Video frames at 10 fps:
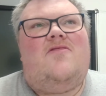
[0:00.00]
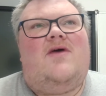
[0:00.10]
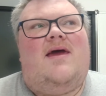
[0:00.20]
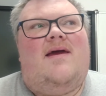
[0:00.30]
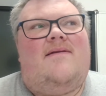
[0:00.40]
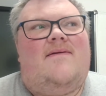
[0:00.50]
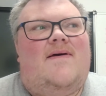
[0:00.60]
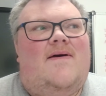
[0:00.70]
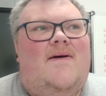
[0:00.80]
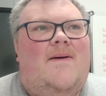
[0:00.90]
then
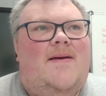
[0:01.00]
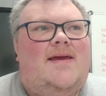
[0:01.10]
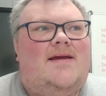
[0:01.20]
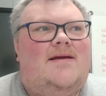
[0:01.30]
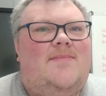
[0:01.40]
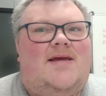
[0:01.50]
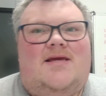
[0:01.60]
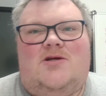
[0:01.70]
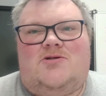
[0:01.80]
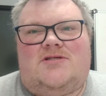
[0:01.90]
it can make a
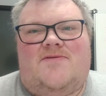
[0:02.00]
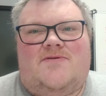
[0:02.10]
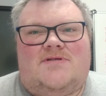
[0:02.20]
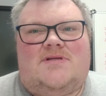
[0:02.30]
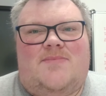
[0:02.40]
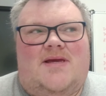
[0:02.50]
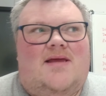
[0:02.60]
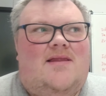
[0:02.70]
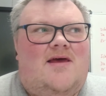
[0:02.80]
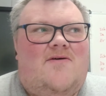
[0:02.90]
huge difference to me,
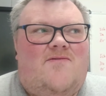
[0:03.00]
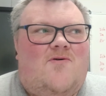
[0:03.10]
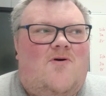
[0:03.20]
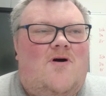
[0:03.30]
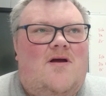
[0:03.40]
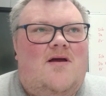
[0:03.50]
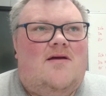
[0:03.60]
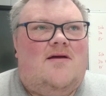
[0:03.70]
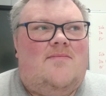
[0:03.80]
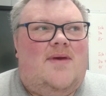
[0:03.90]
and therefore
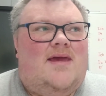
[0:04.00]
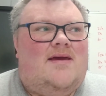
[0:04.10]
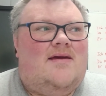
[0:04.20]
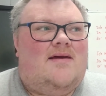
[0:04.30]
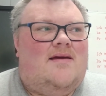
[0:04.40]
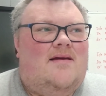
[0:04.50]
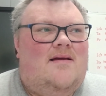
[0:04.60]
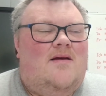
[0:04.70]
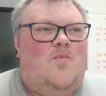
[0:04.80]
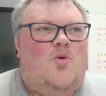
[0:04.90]
can make a
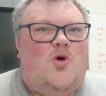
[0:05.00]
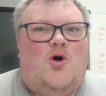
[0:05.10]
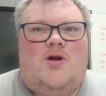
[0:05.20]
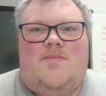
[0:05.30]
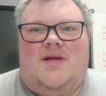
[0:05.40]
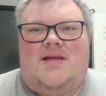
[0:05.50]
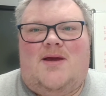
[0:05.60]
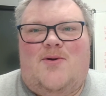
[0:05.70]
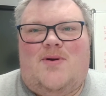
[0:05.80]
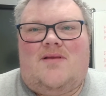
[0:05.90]
book on a
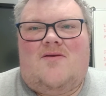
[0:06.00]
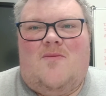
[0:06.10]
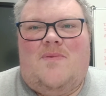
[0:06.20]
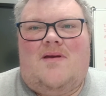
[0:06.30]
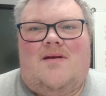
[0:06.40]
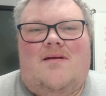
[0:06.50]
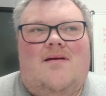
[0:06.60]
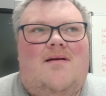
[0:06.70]
mediocre topic